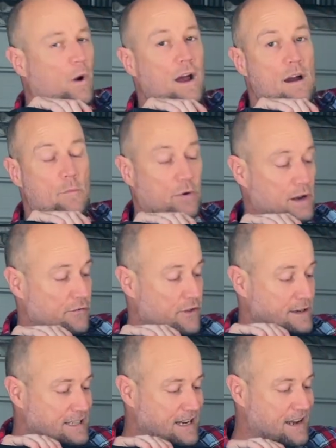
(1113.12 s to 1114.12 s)
way I put
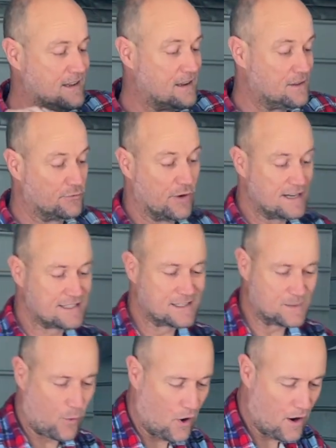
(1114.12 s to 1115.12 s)
everything together and the
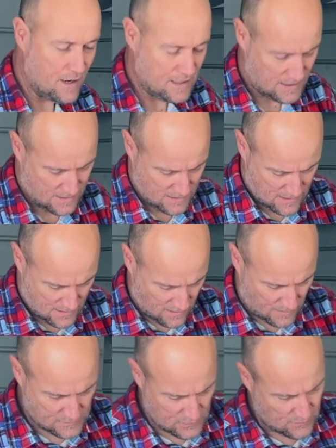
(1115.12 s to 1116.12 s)
reasons why
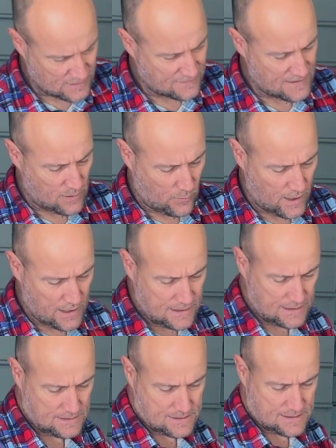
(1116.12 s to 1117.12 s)
I'm doing it that
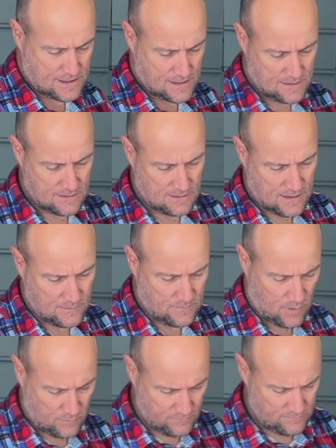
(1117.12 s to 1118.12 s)
way.
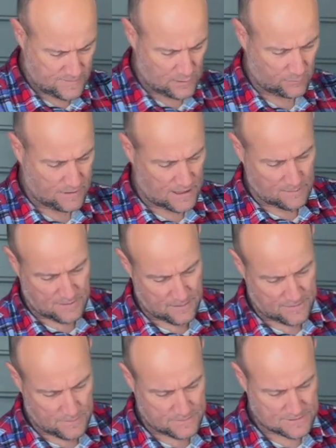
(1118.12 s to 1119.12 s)
So that'll be an
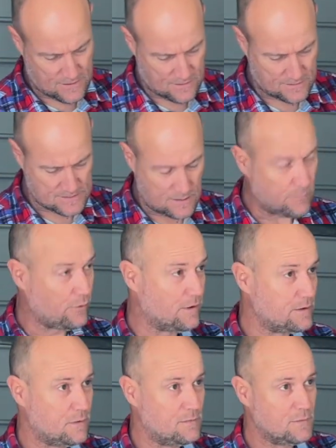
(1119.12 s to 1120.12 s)
upcoming episode at some
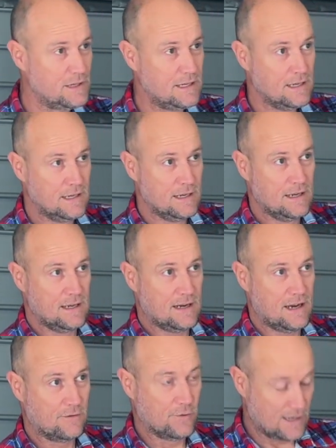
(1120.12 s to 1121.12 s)
point when we
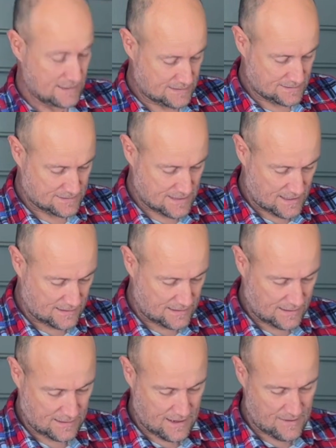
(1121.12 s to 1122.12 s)
are ready to start
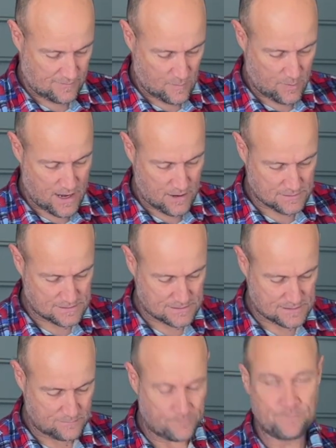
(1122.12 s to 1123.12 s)
kitting out the power
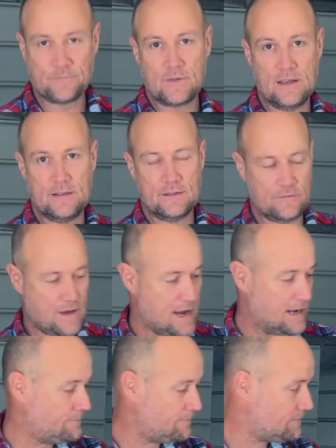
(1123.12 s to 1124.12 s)
system in the
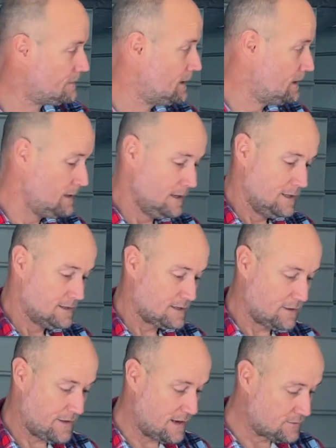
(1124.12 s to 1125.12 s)
van.
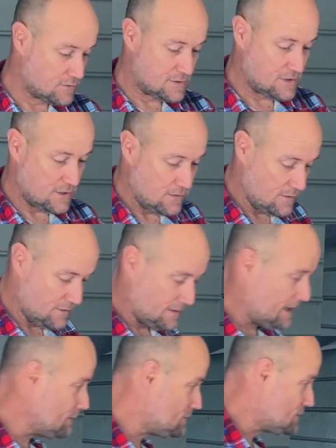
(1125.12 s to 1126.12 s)
So if that interests you,
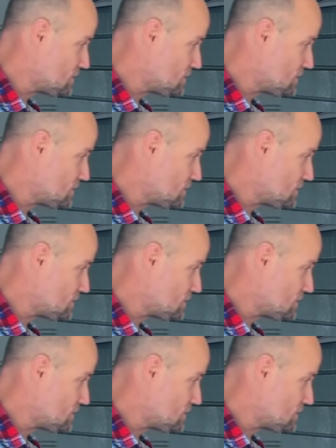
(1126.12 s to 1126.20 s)
keep